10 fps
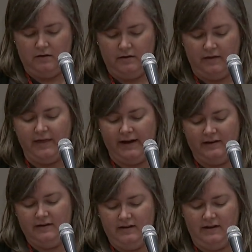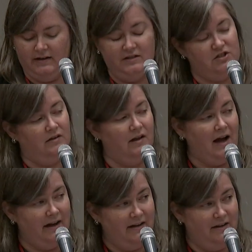Then in
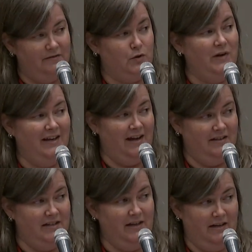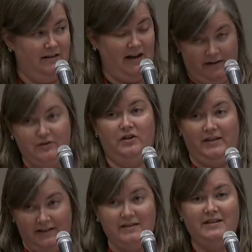July of 2018, after
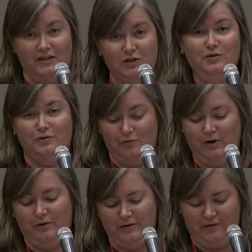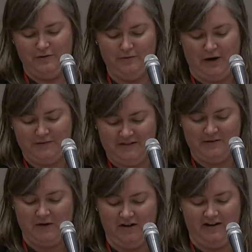continued growth throughout this
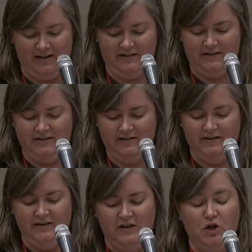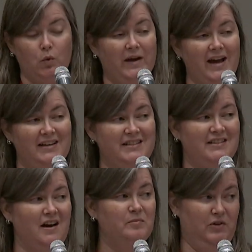period, we had
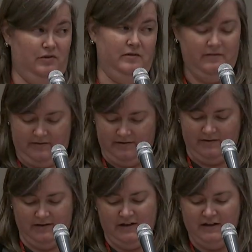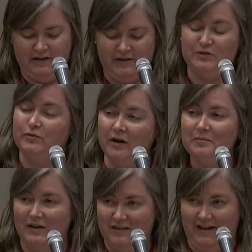double the
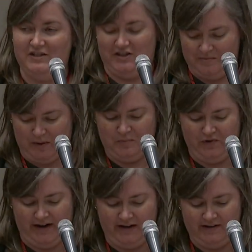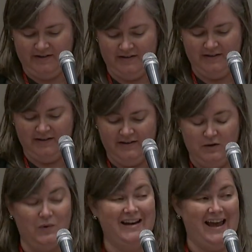Trump election bump rate
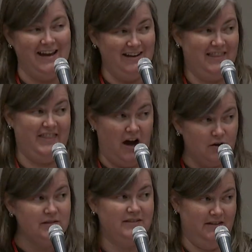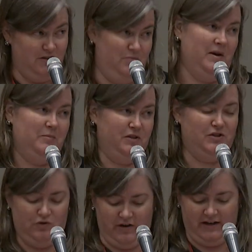when 8,000 new members
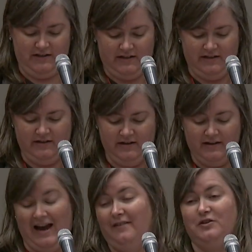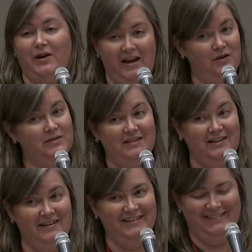joined after
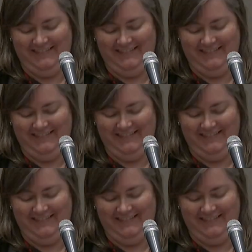AOC